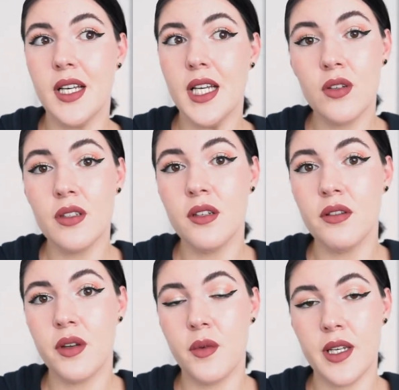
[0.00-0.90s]
Only
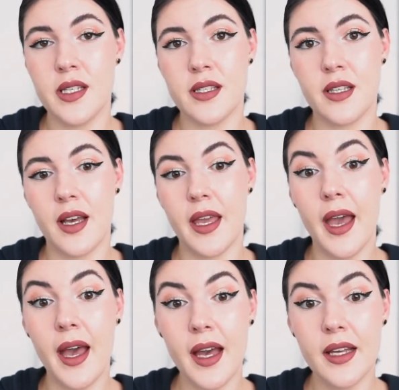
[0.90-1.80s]
request I
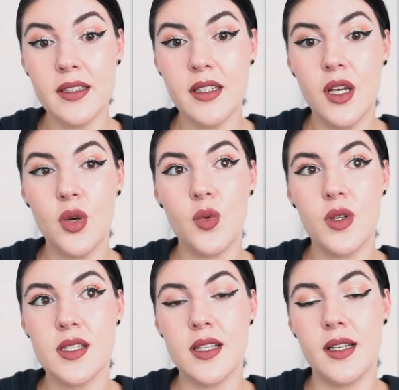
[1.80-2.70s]
had
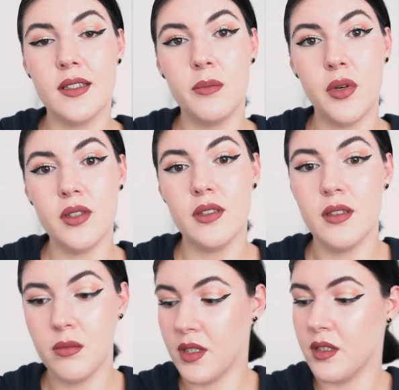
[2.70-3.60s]
was that the
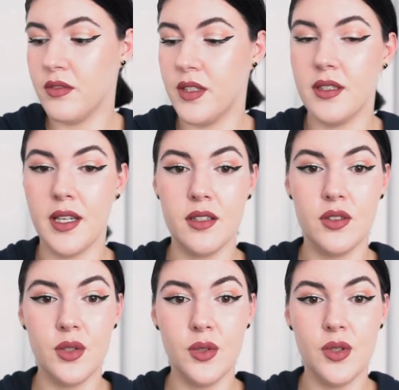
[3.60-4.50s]
bottom of the
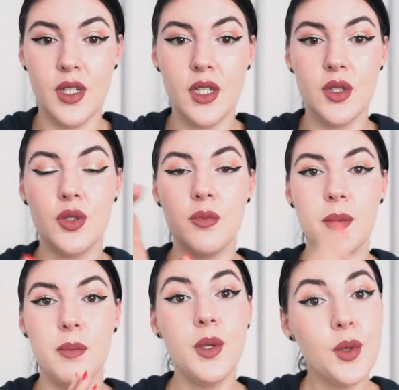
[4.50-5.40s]
tattoo to be
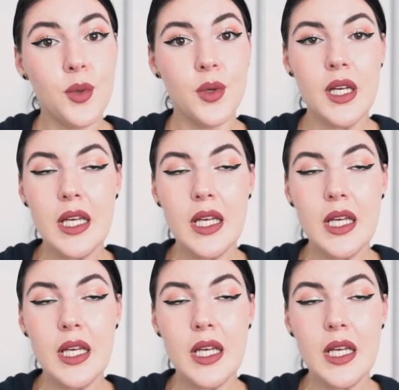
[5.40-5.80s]
blue,